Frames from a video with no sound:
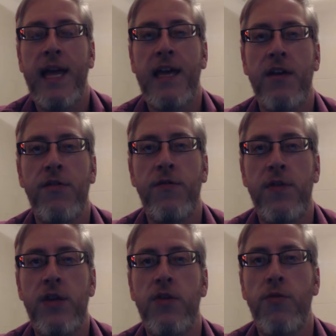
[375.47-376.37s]
If
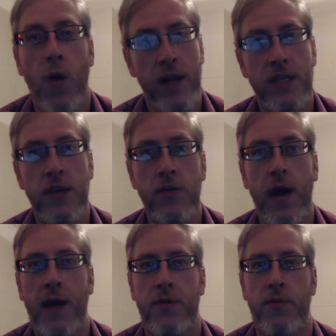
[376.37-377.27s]
you want
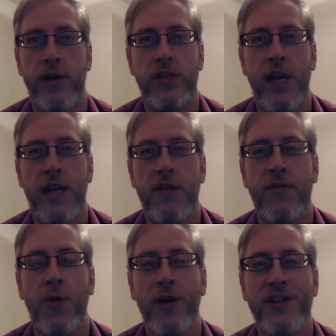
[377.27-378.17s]
to, I would appreciate it,
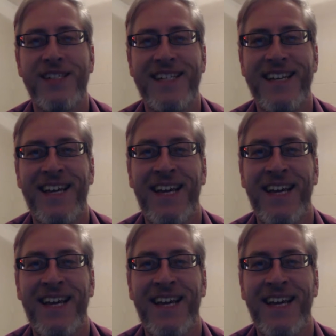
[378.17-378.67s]
of course.